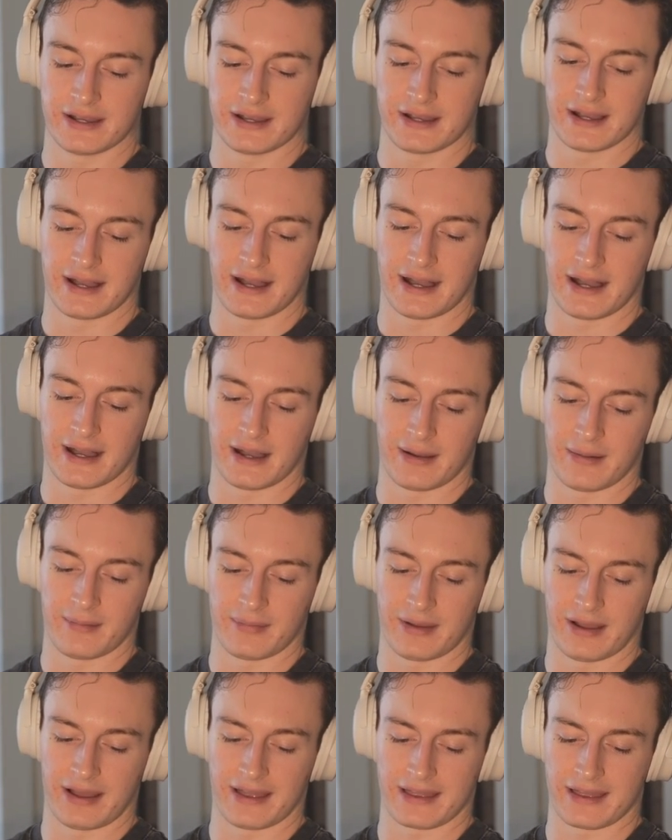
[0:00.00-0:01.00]

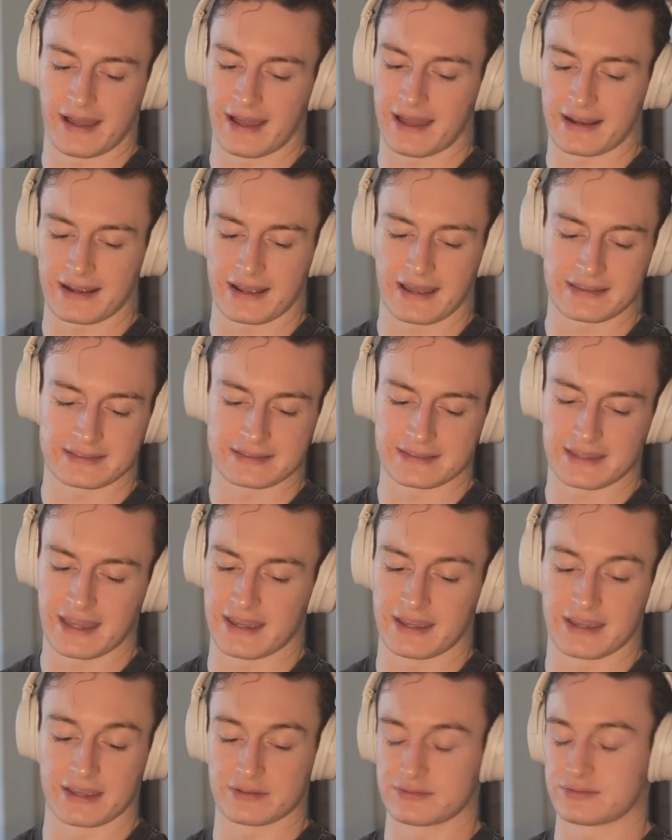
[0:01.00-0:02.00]
um, I, I, yeah,
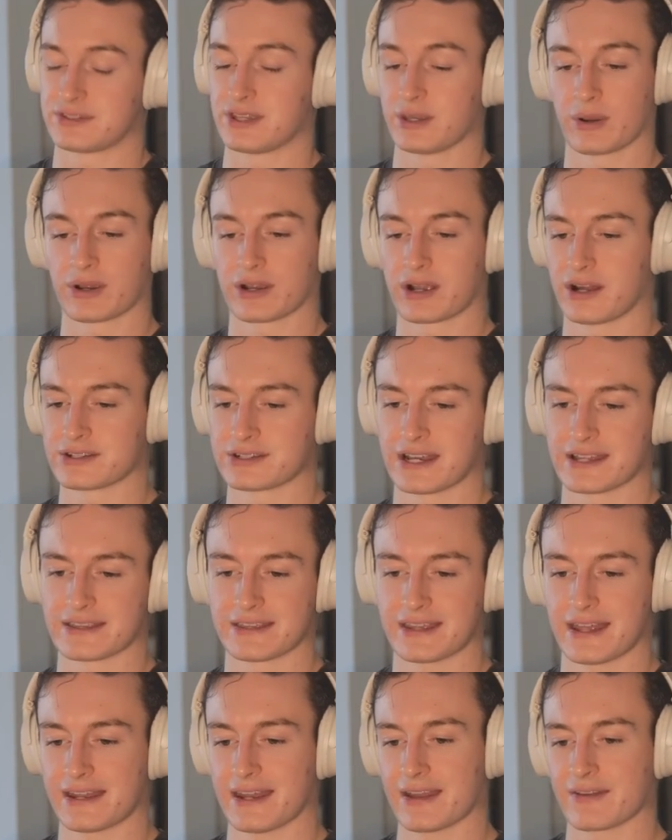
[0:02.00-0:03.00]
he, D1 college
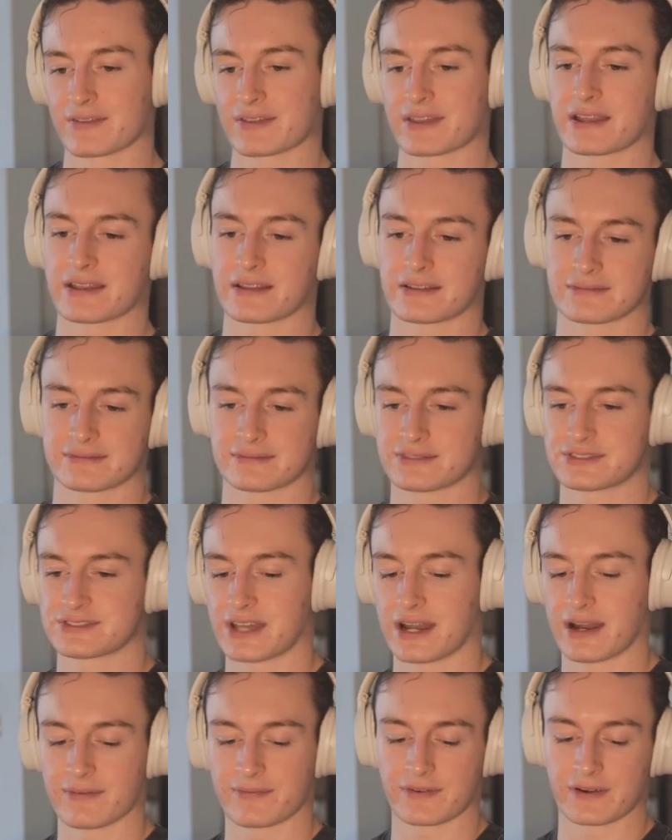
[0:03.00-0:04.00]
athlete had everything
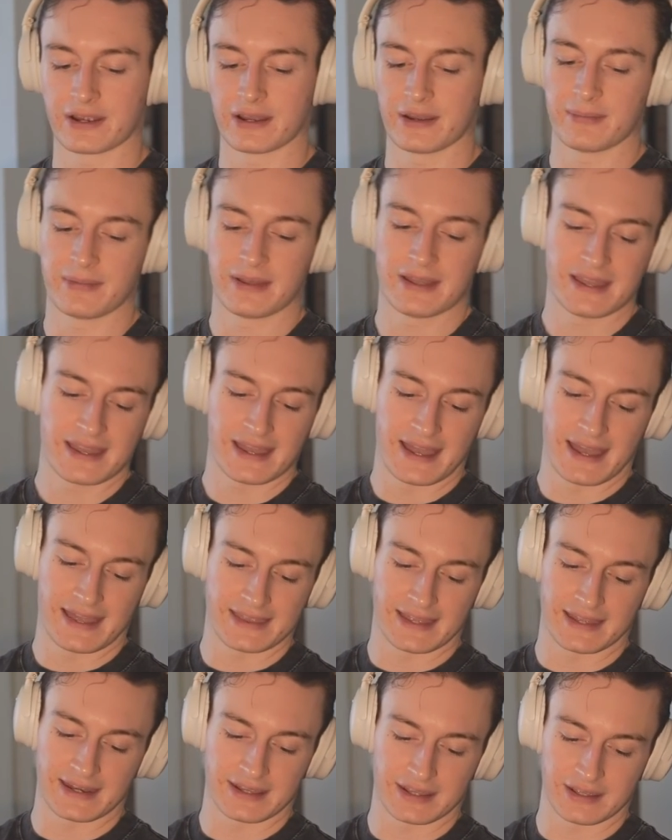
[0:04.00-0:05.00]
set up for him, and
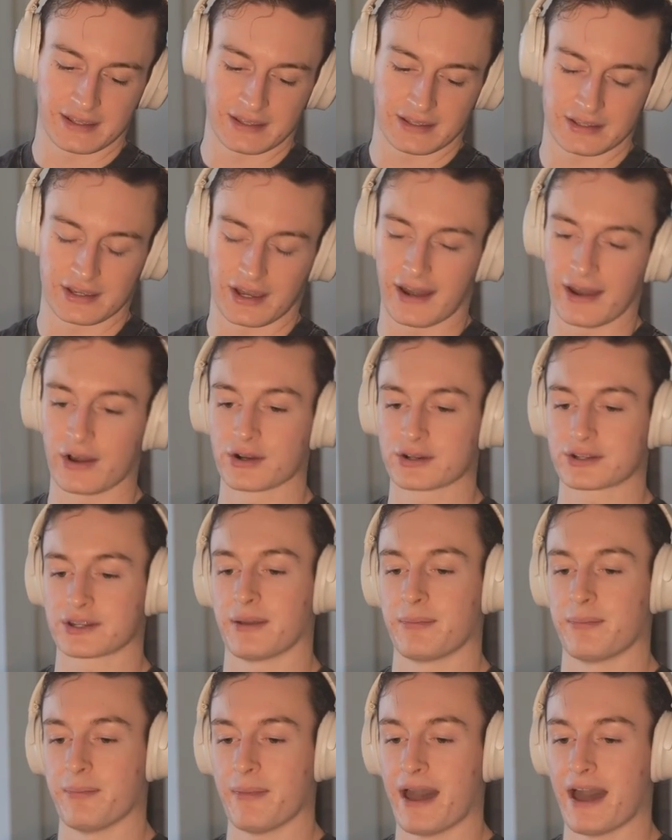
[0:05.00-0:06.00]
then he got hooked
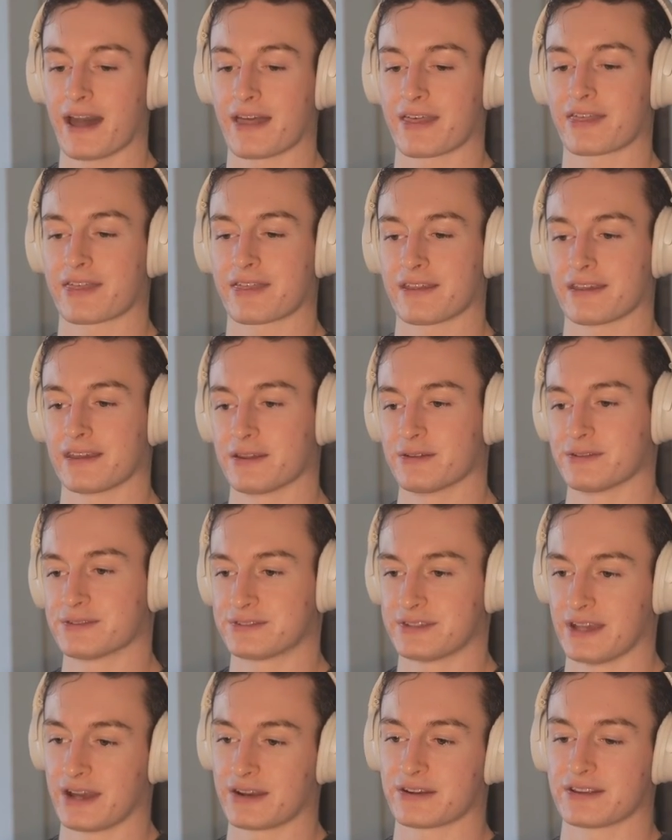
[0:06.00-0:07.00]
on meth, and he was
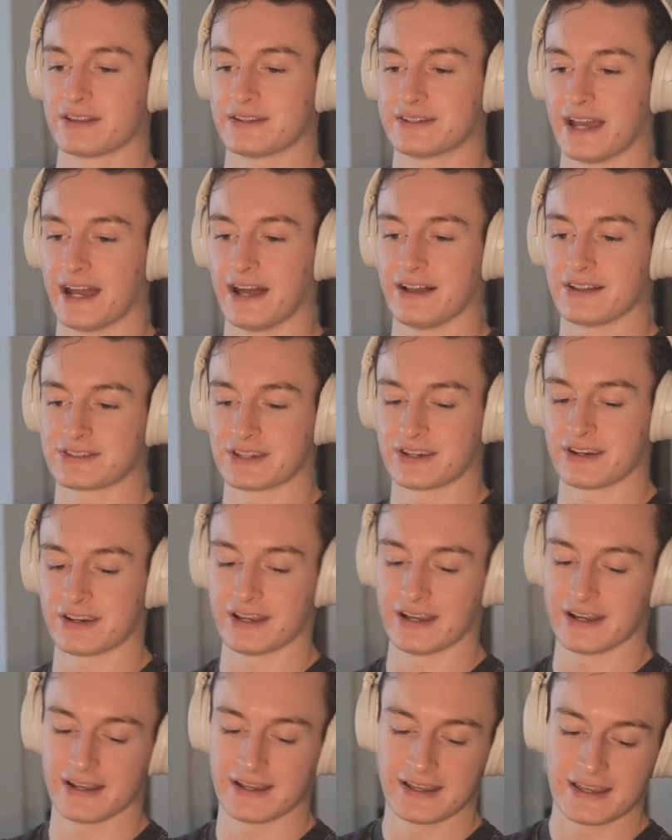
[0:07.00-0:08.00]
down here in the Dallas
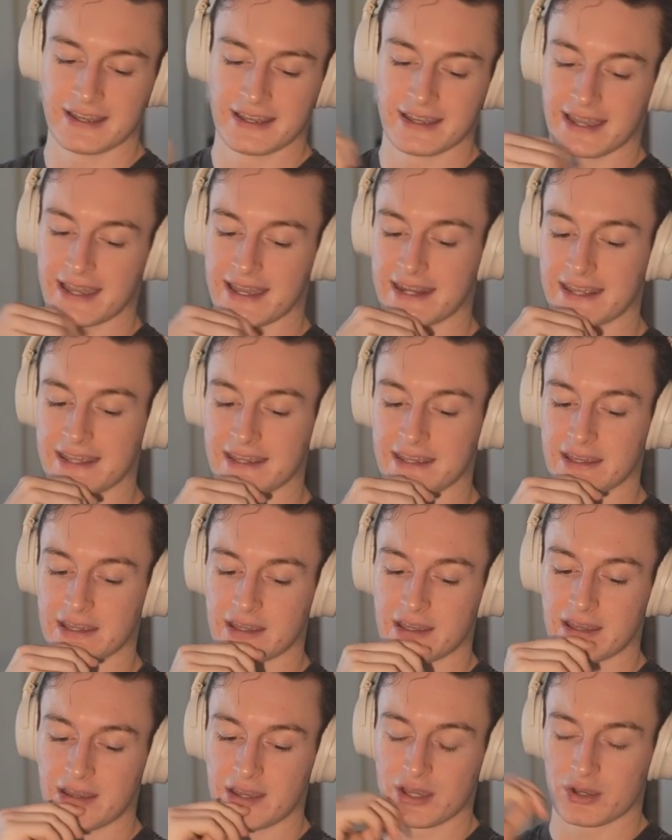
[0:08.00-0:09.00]
area, and
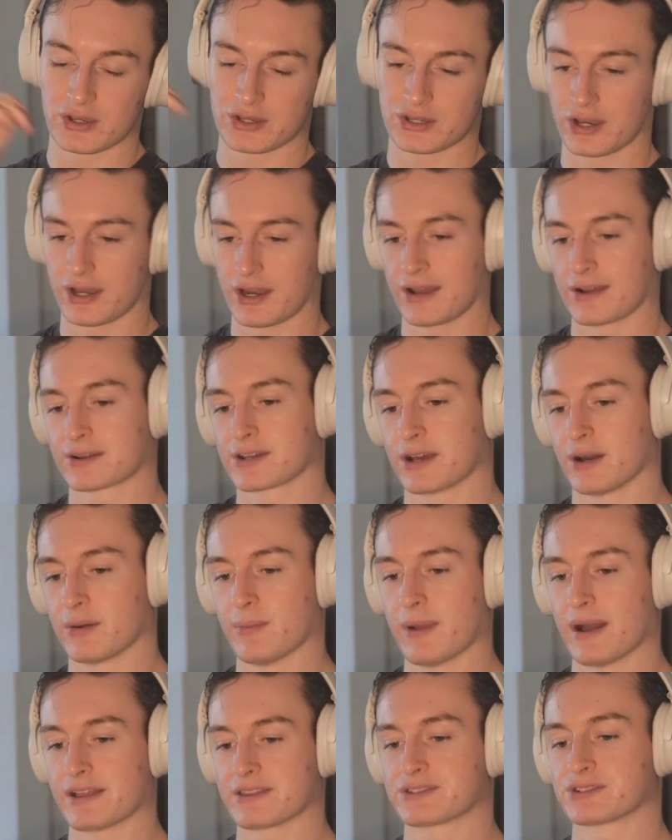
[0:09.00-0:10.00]
he got hooked
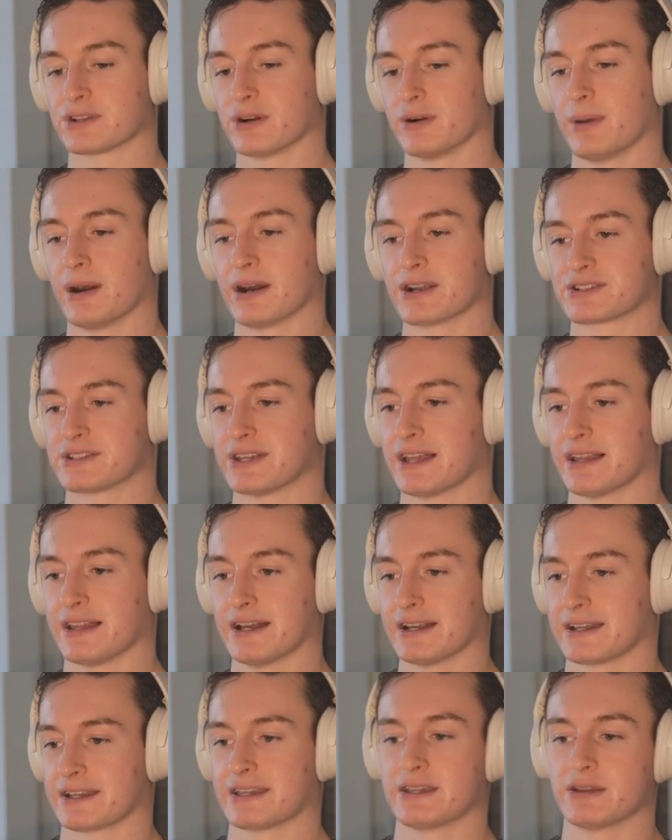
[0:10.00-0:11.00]
on meth so much that
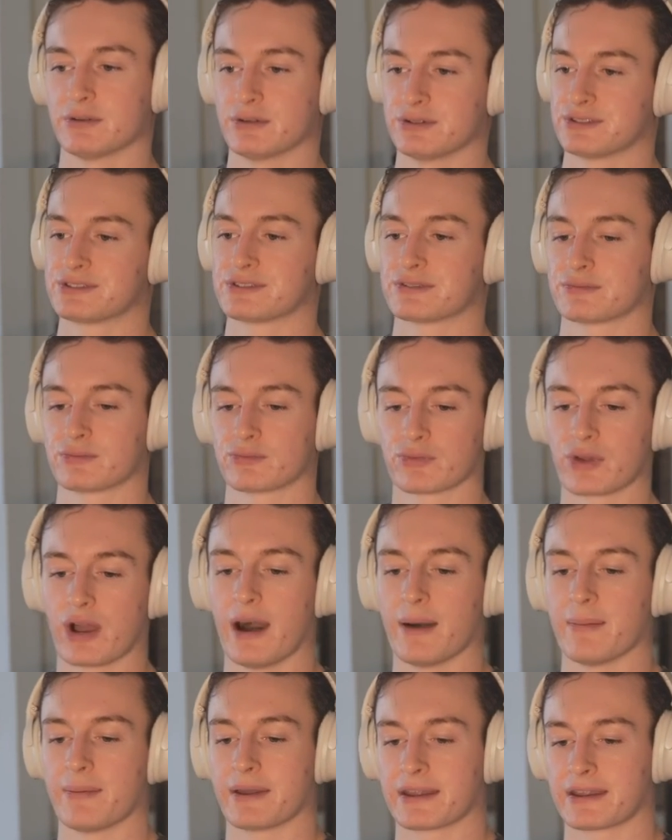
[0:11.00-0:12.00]
like he was
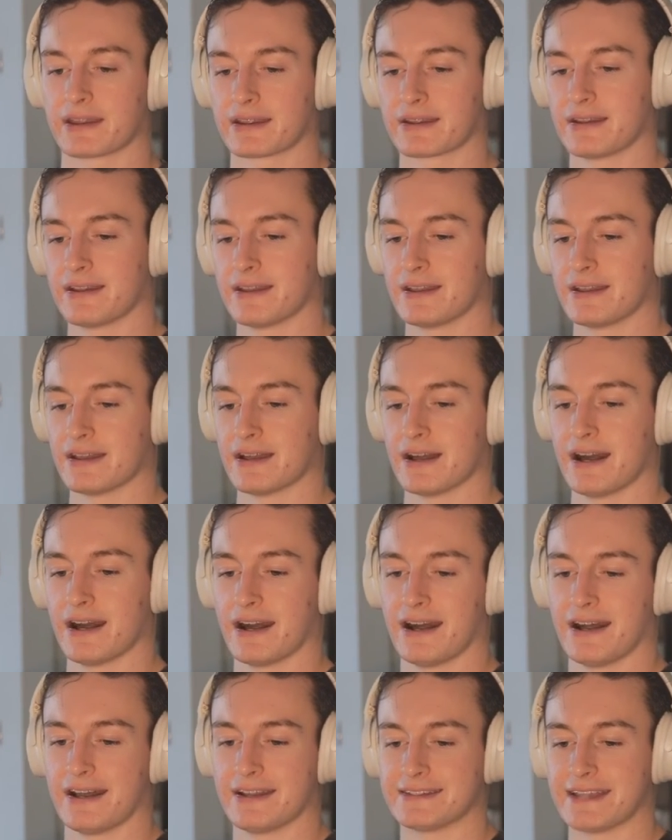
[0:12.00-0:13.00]
robbing
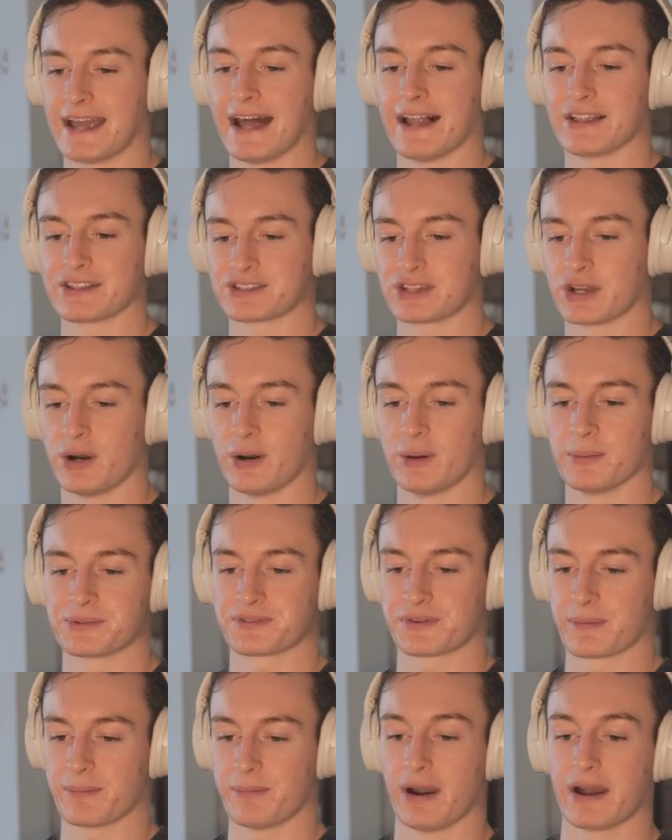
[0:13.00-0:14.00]
uh, Dallas homes
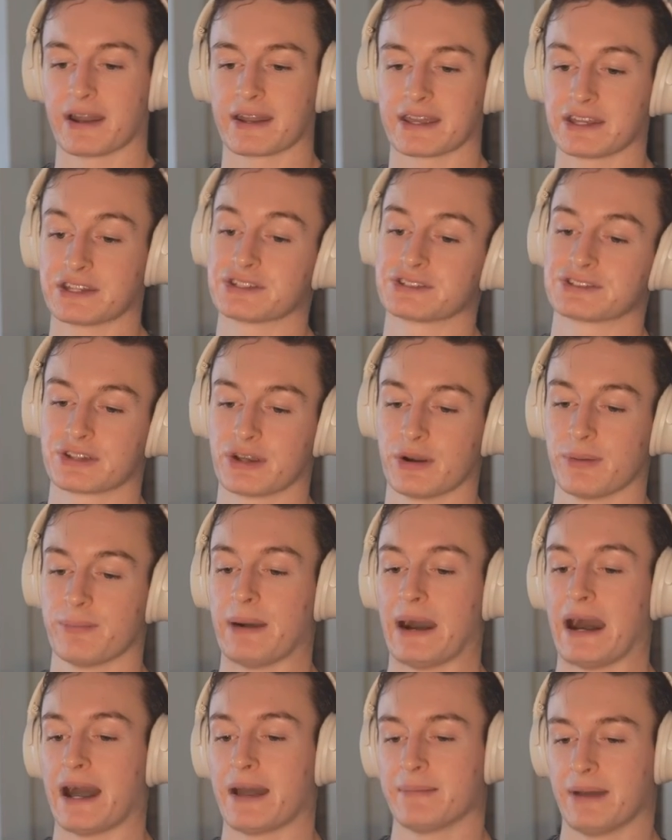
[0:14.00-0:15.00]
for money just to go
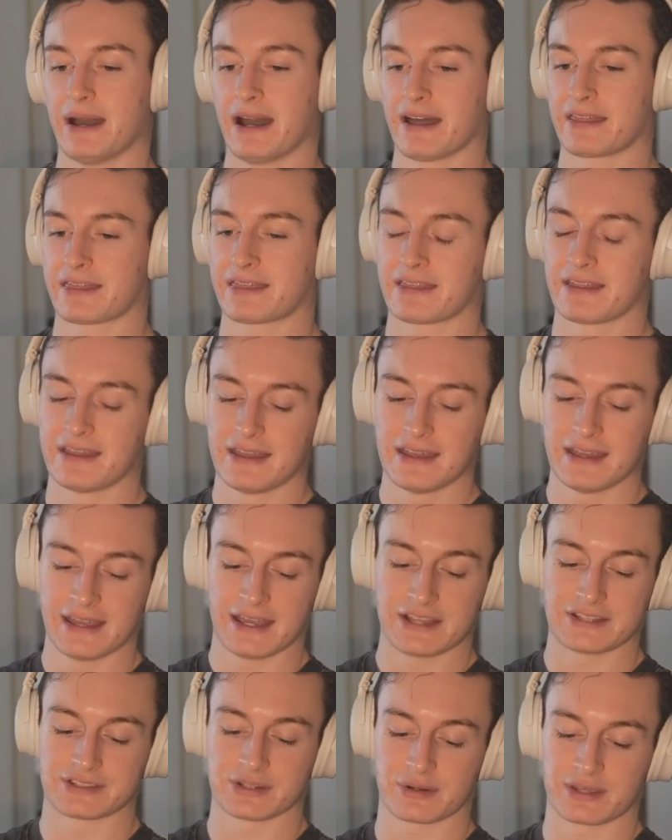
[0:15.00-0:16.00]
buy meth,
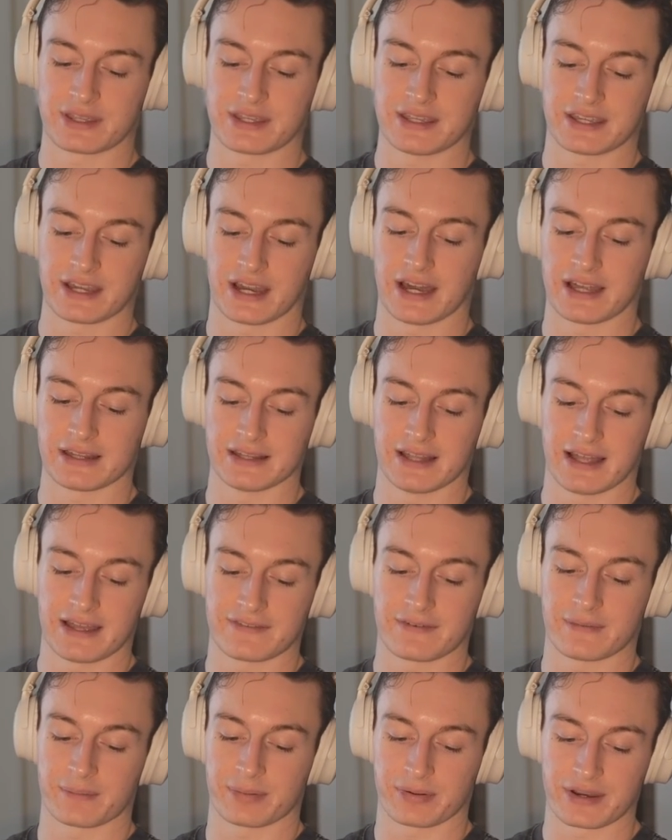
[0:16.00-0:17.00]
and so he got
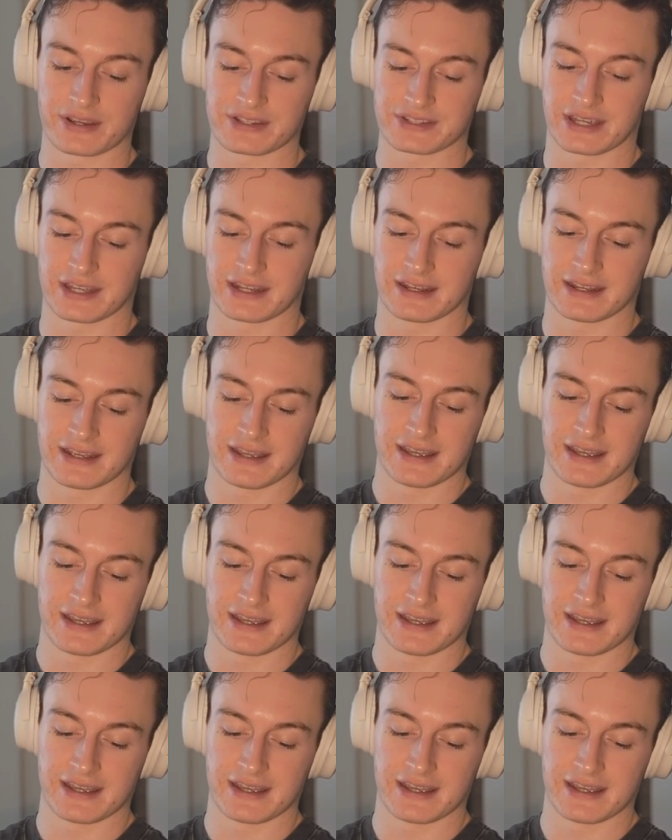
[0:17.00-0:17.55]
life in prison,